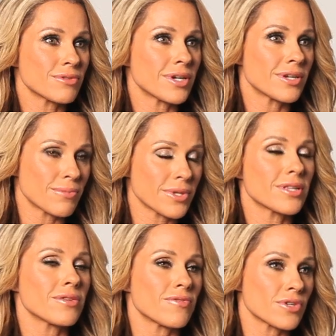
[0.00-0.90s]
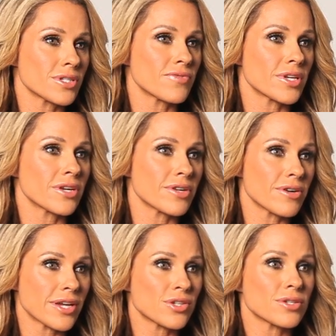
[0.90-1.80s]
So I competed in the first Figure
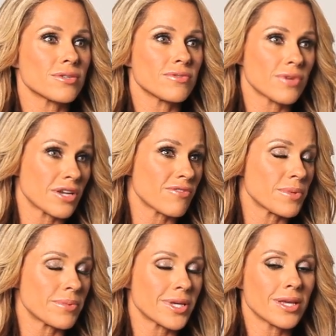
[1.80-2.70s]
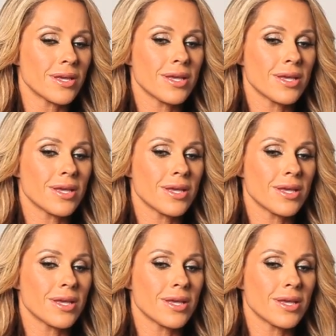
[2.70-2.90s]
International IFBB,